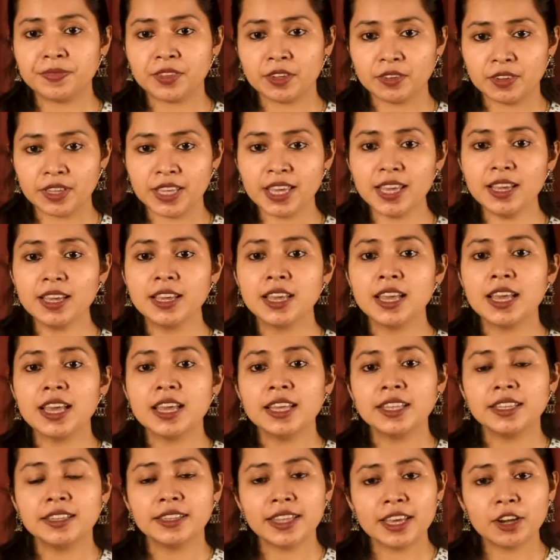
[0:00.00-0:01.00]
Okay?
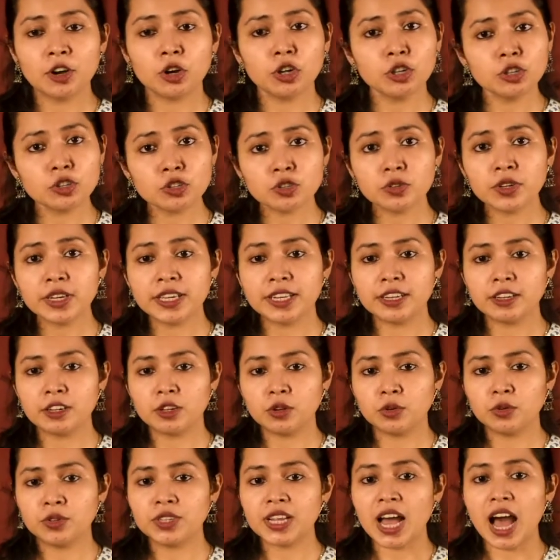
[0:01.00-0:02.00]
They also
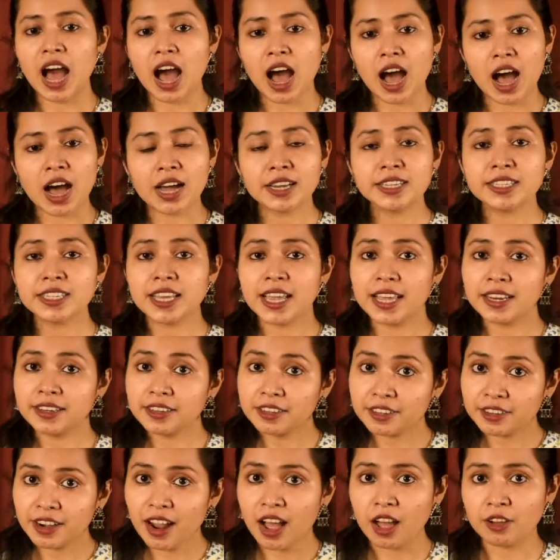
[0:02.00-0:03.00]
include art and
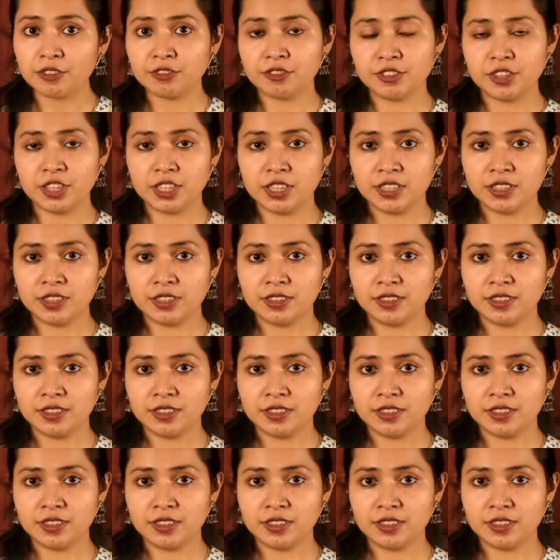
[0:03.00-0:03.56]
craft